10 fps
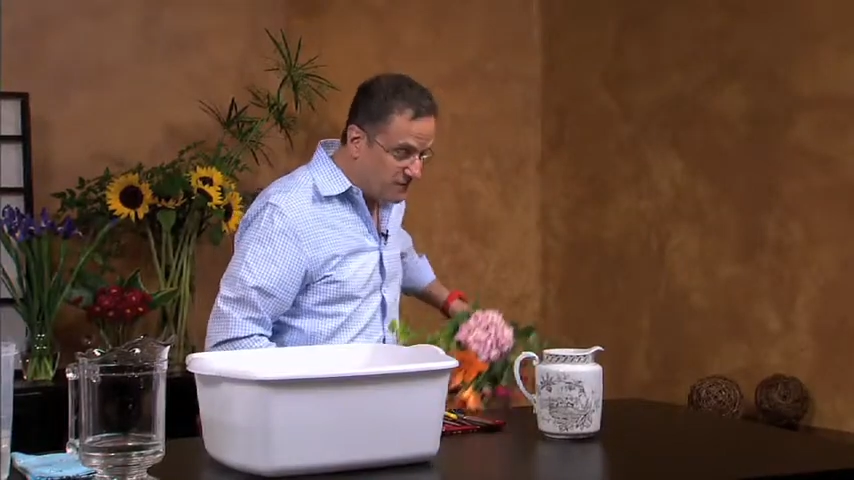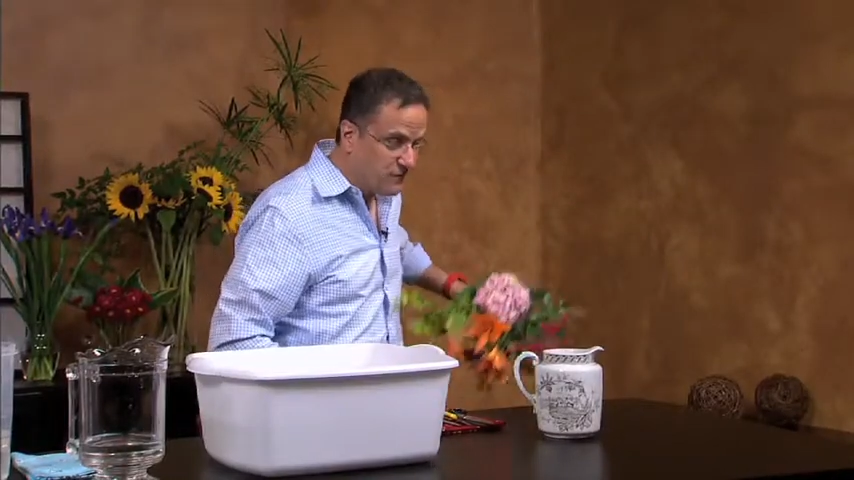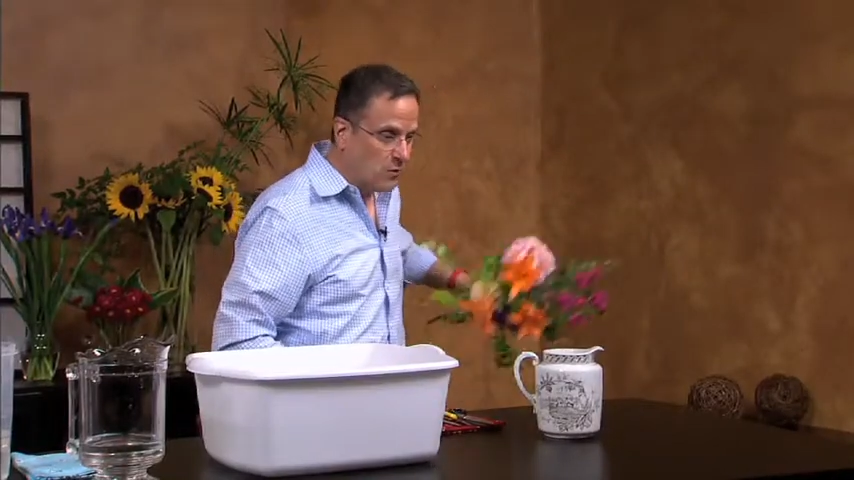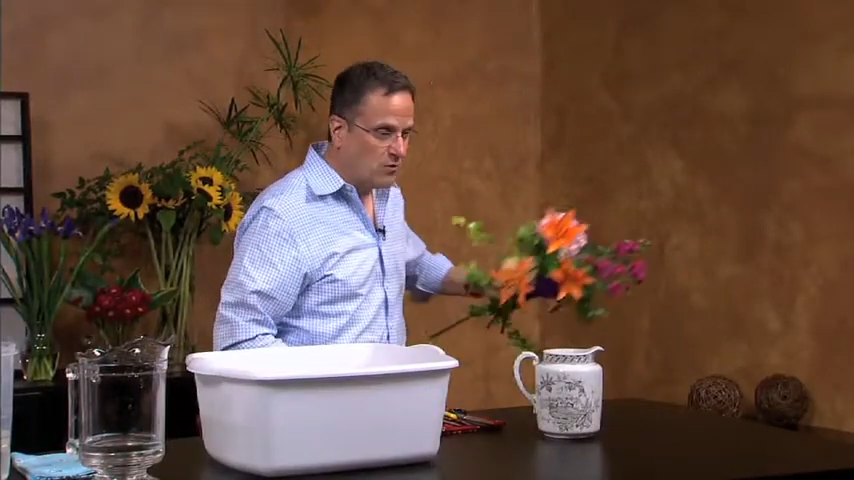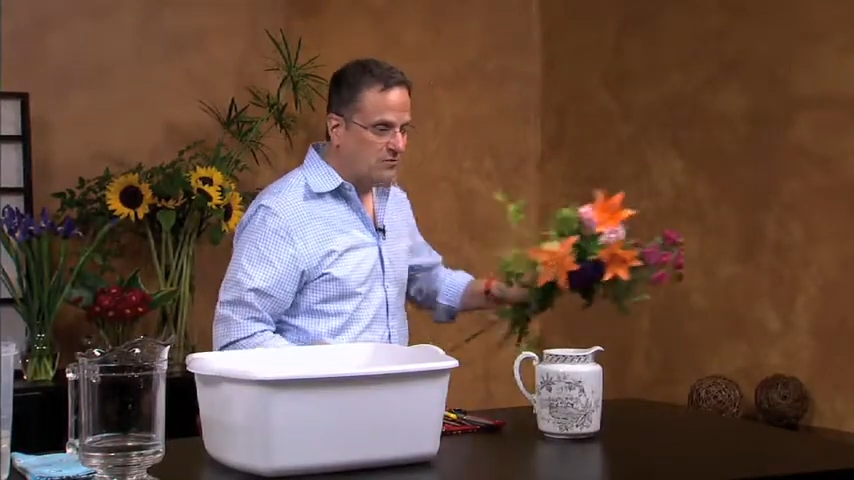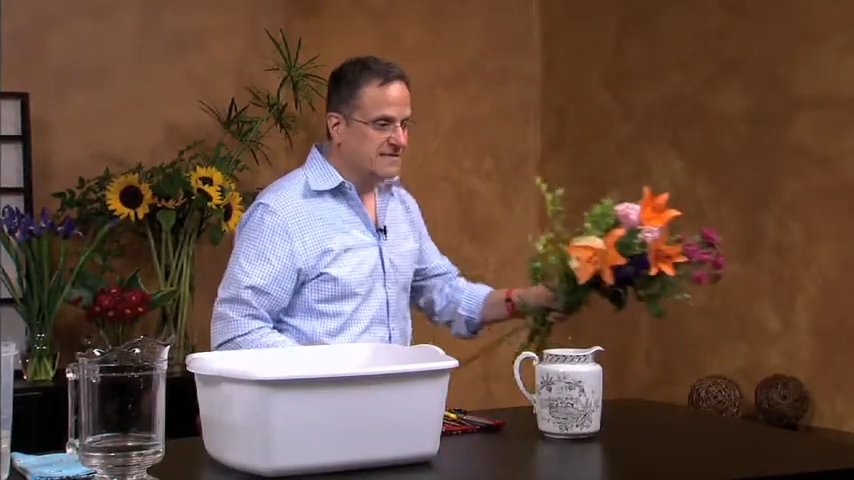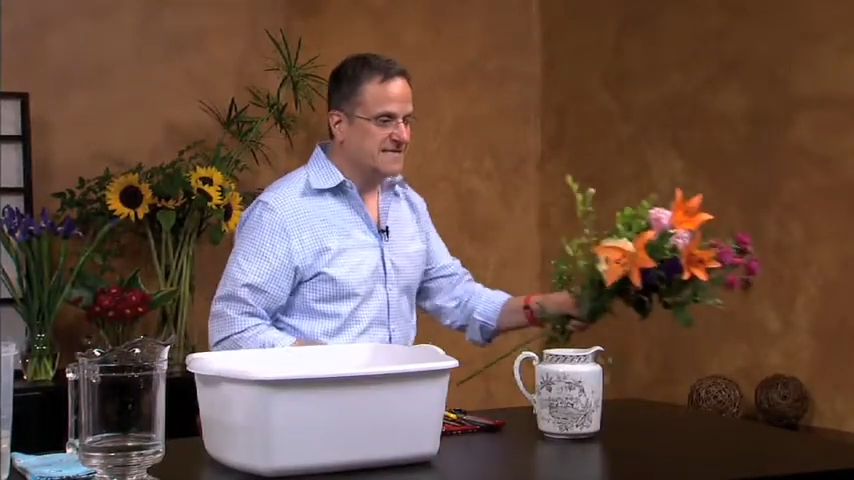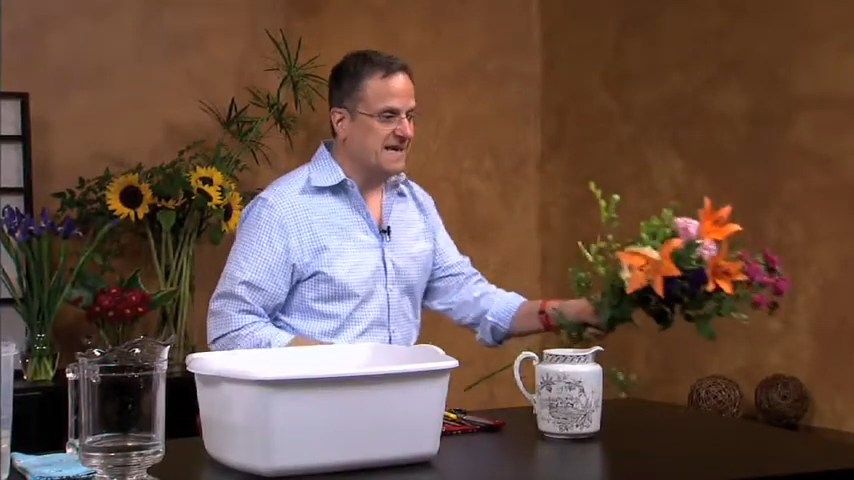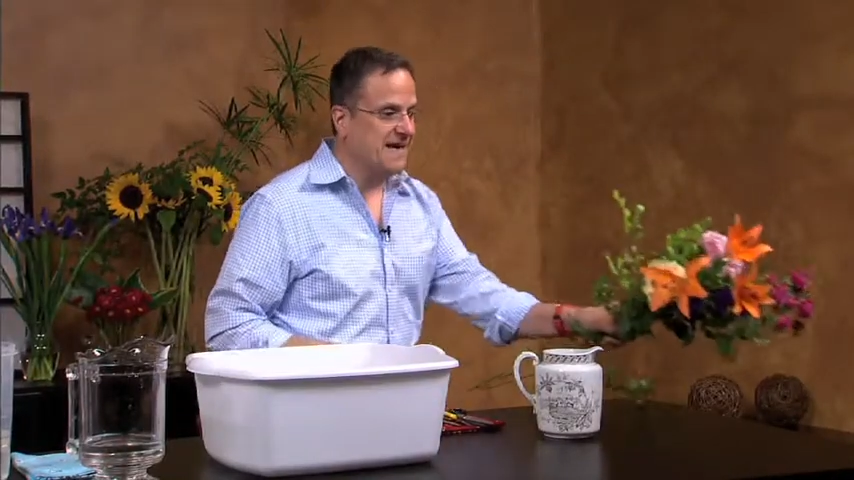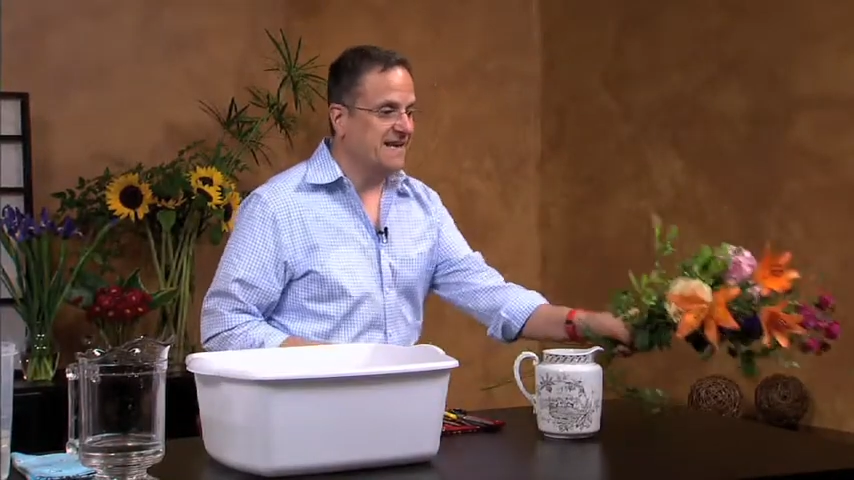floral
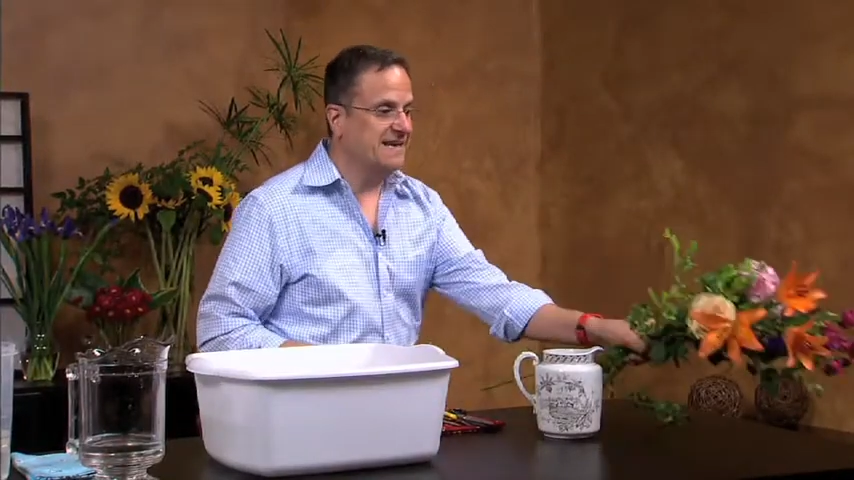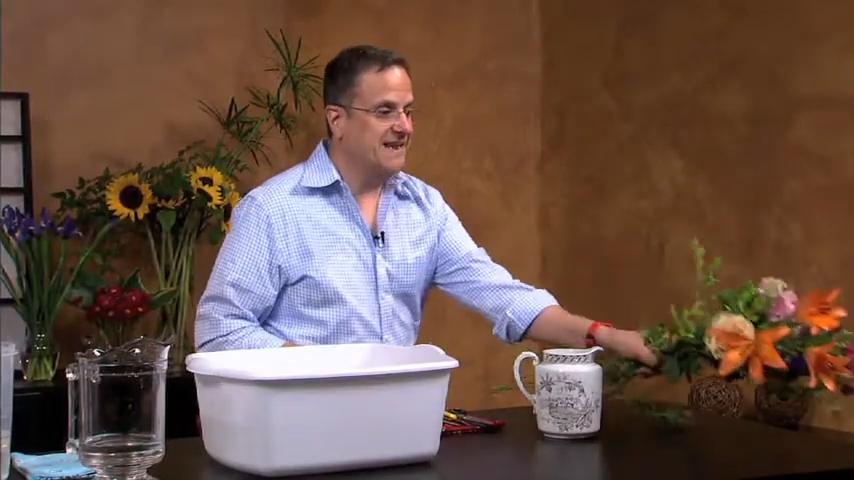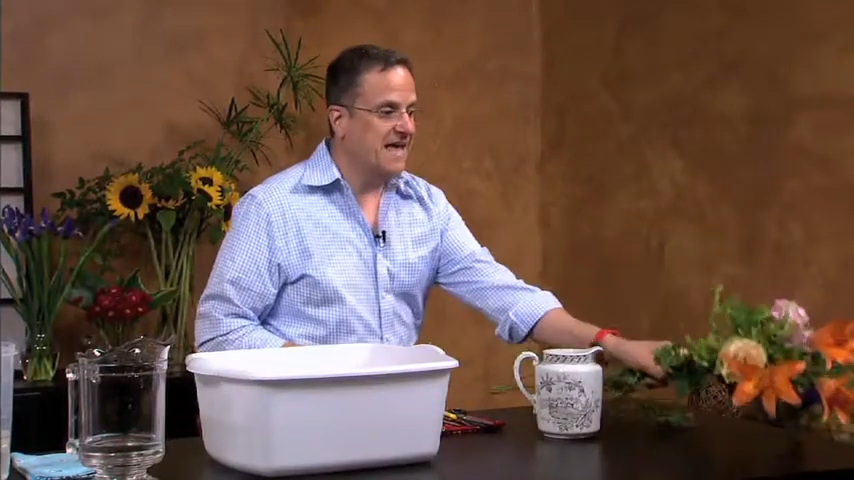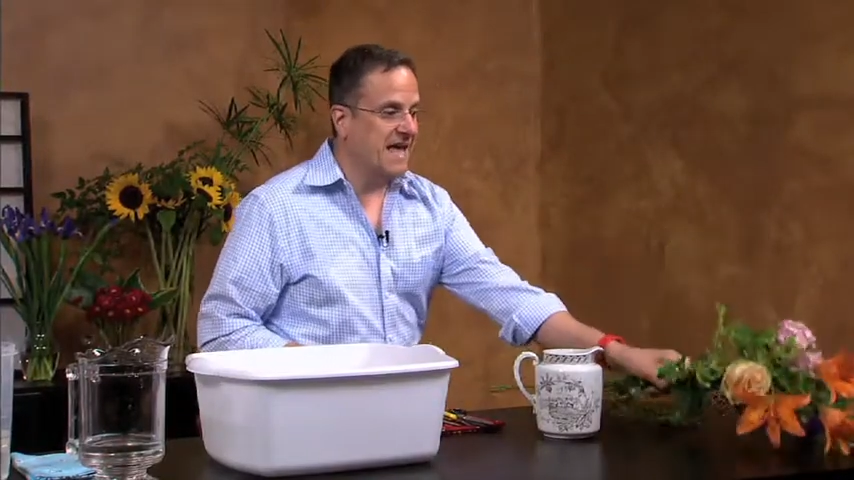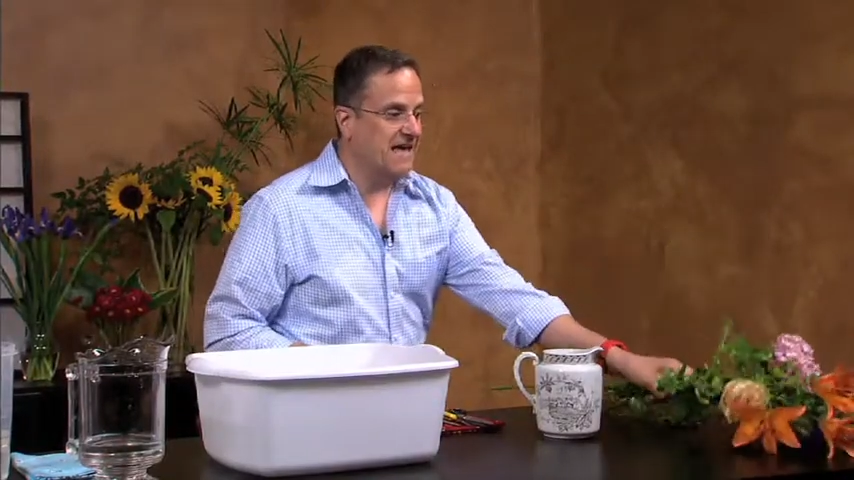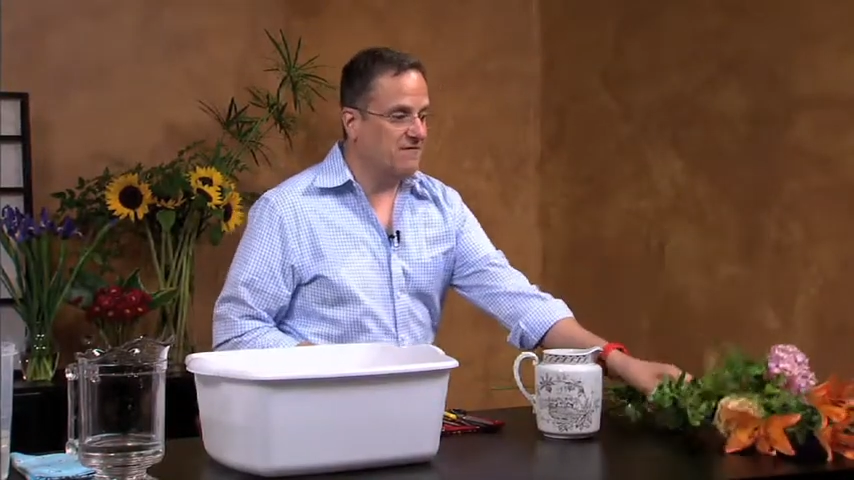design a